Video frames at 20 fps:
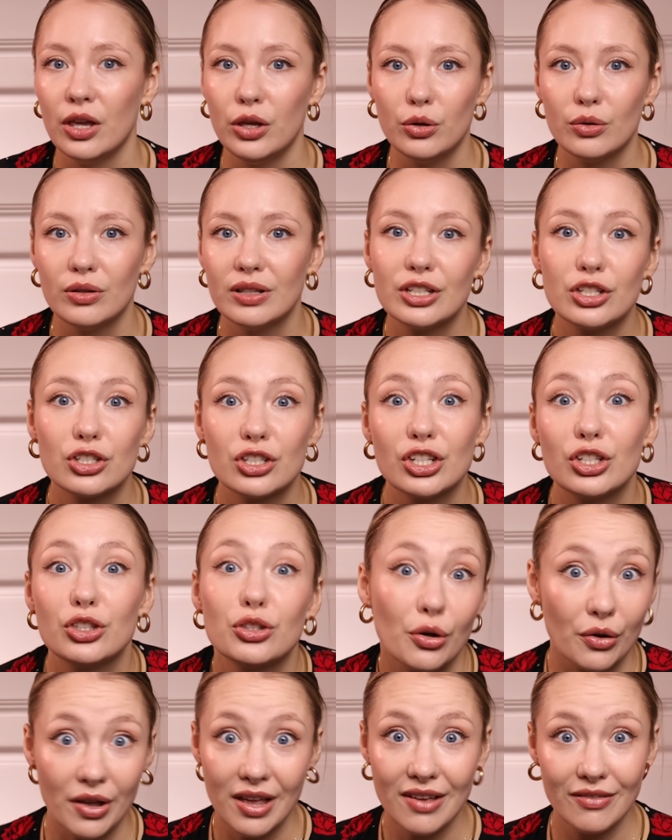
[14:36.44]
you literally
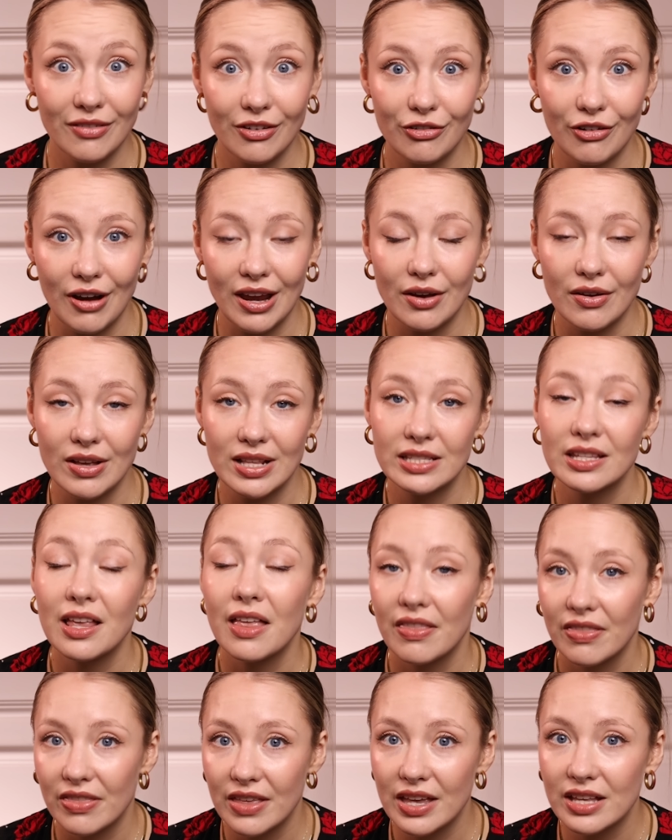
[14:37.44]
don't have a fragrance,
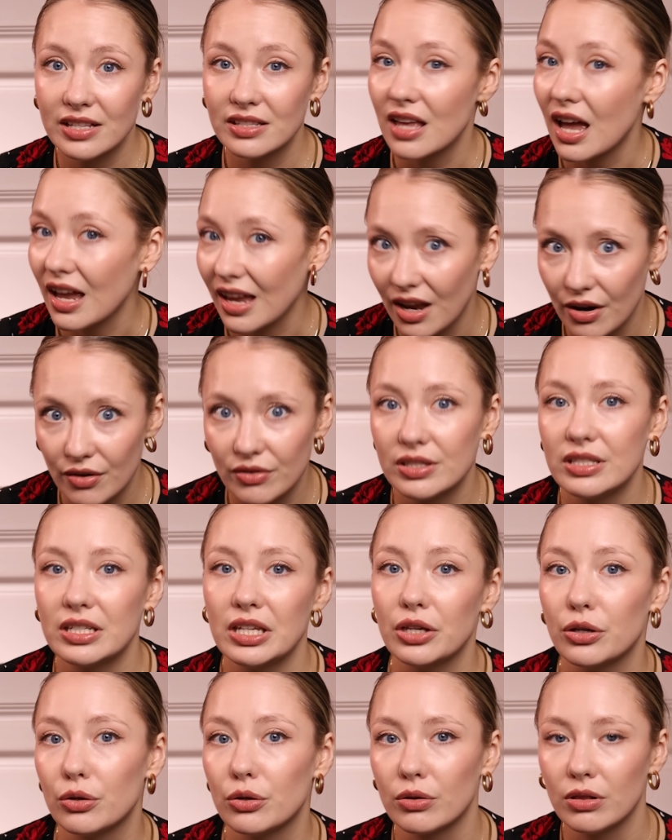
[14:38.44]
this, I
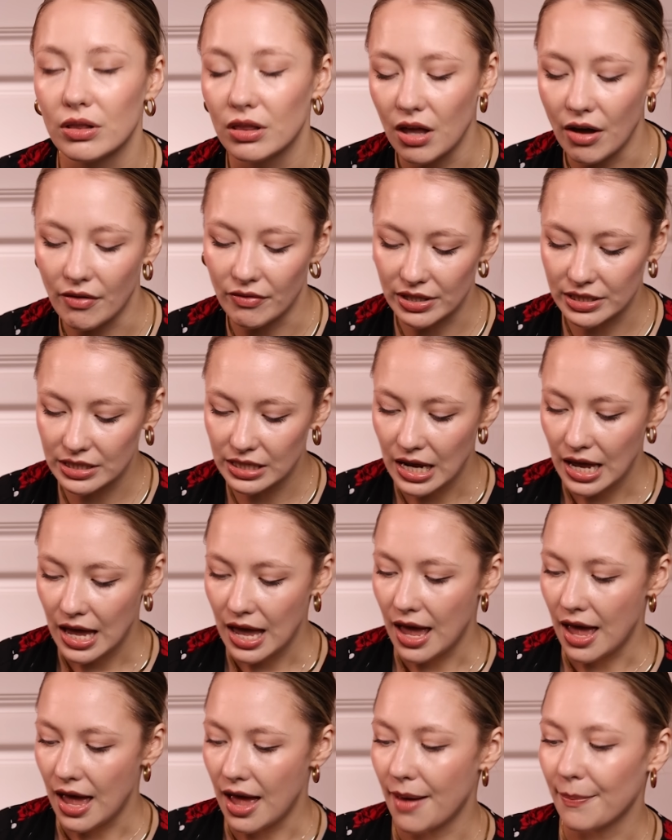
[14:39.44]
guarantee you'll love it.
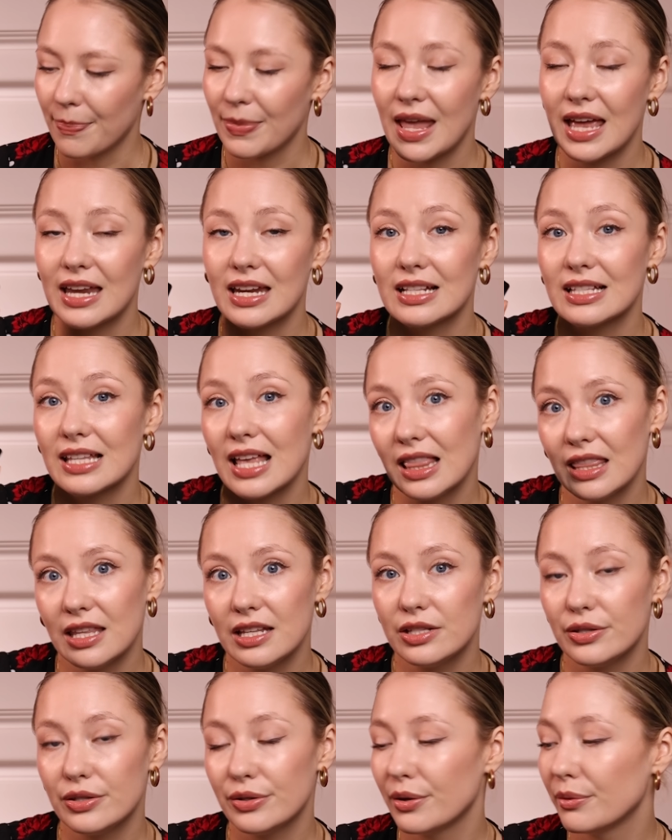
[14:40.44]
And it's
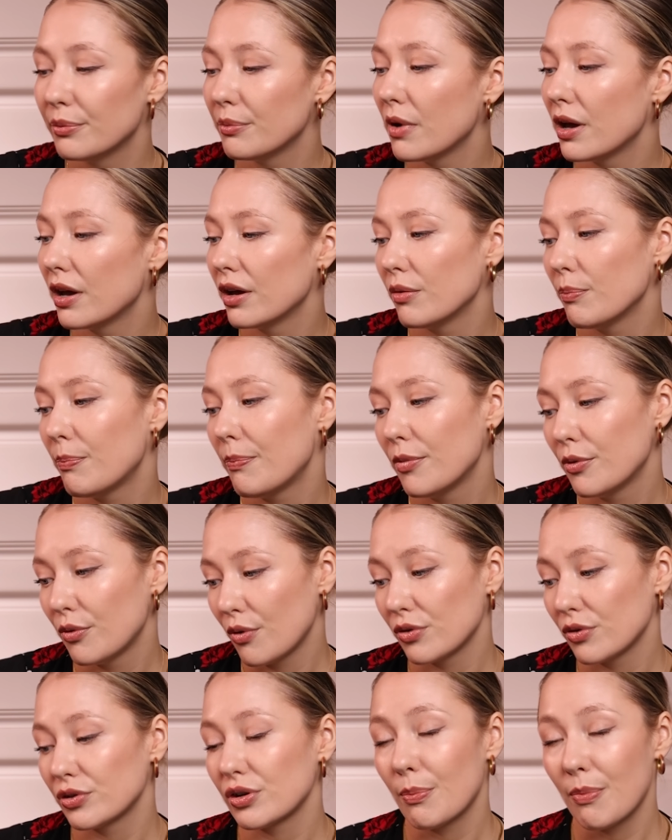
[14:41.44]
Elysium
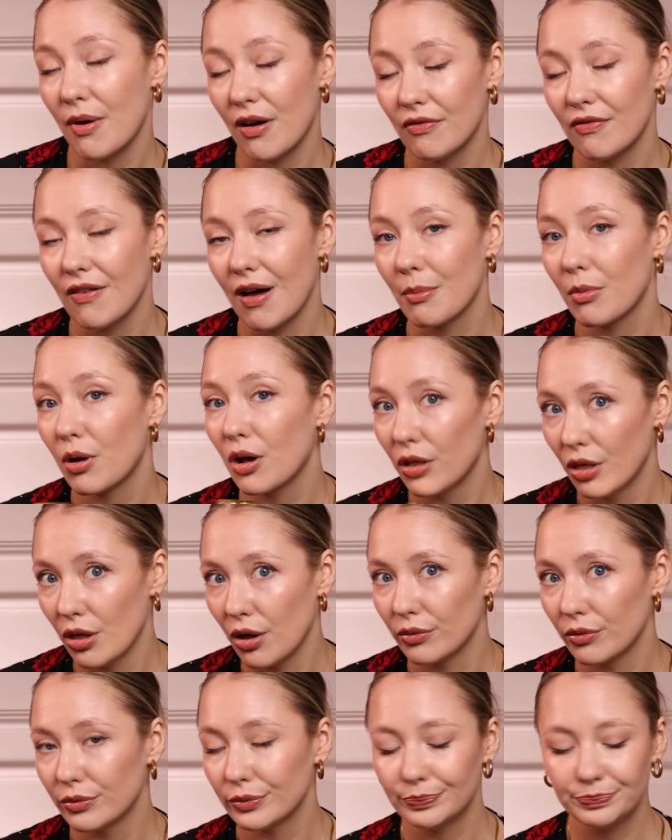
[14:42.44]
Roja Parfums
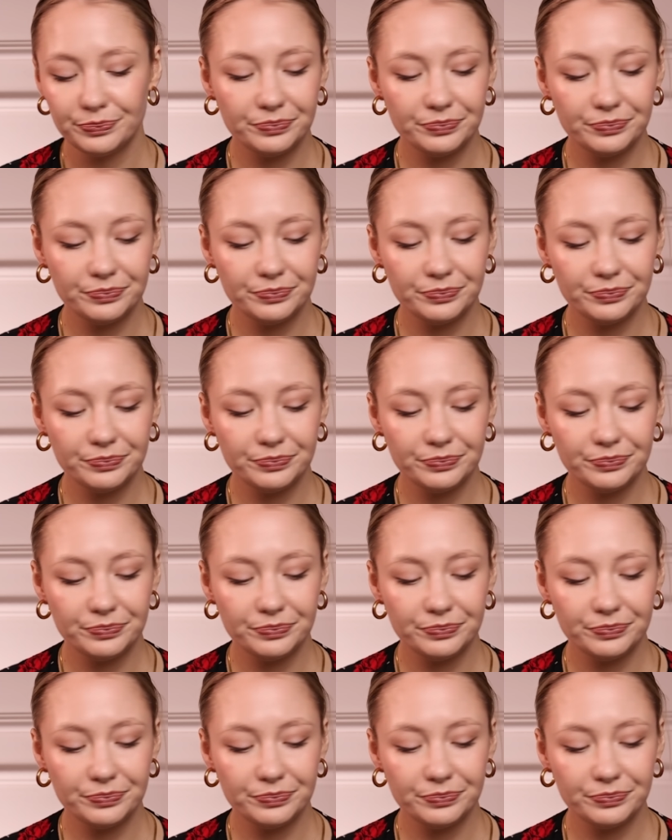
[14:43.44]
Cologne.